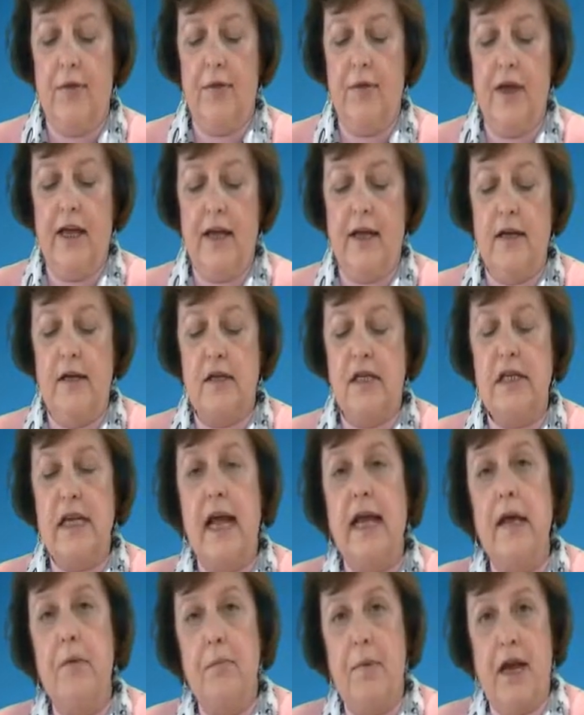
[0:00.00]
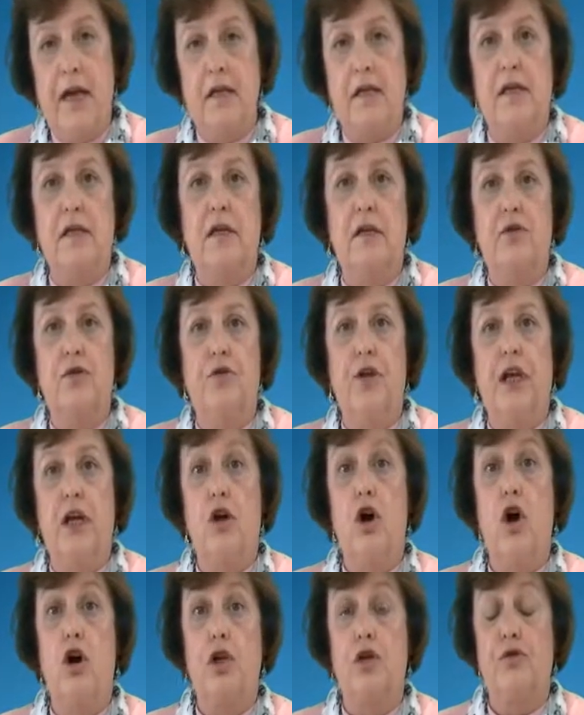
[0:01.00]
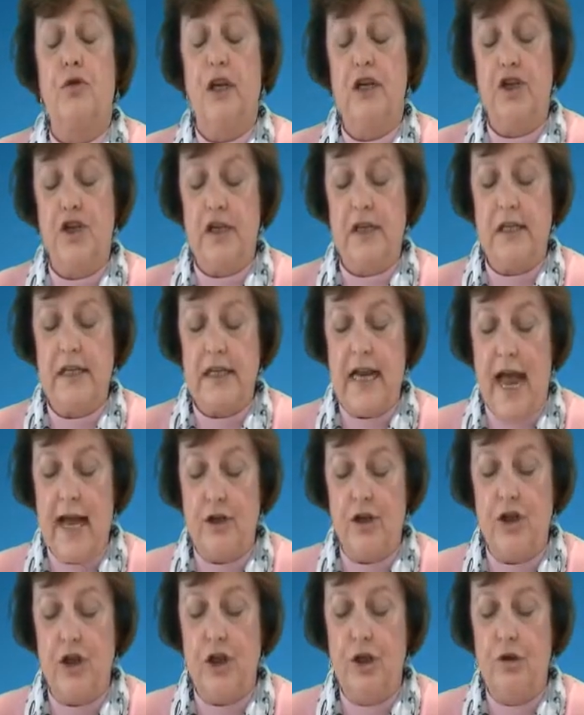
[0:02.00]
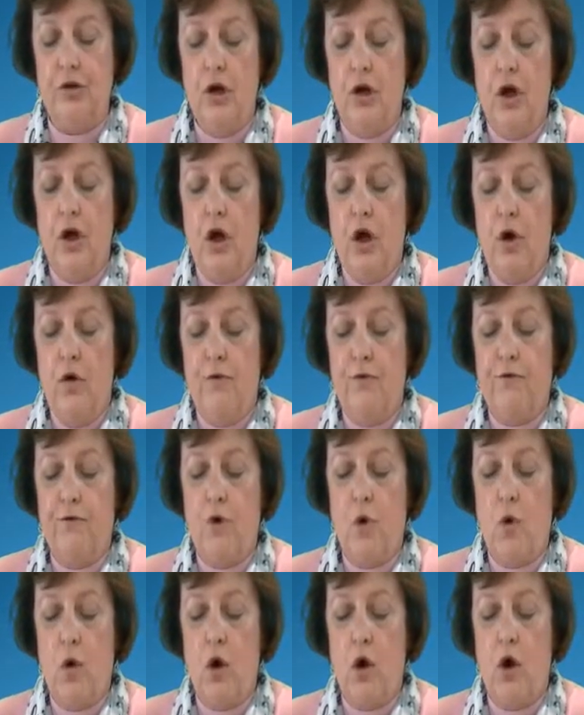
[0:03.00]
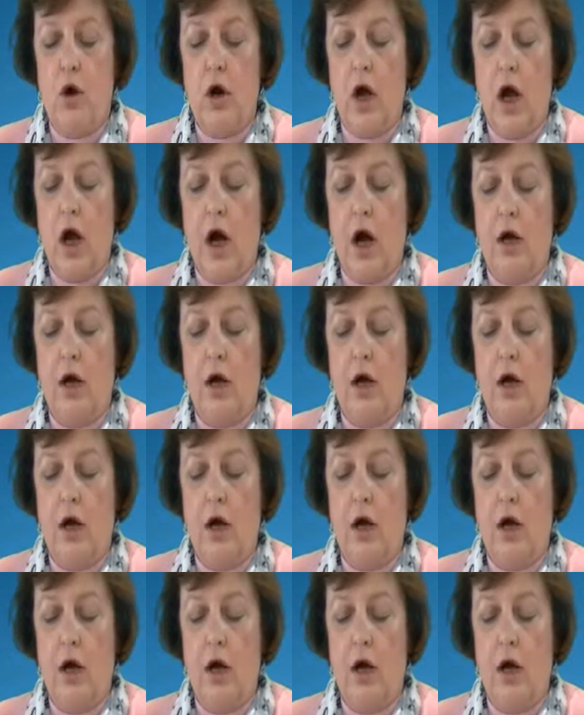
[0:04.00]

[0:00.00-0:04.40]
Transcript: The second basis under the incarceration statute for